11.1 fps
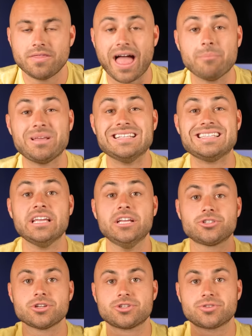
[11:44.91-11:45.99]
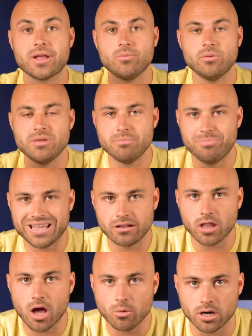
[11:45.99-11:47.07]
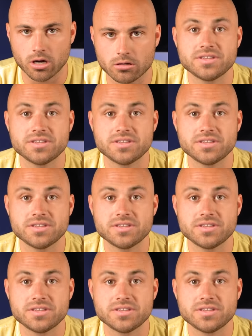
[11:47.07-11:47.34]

That means the interest rate will be bid lower.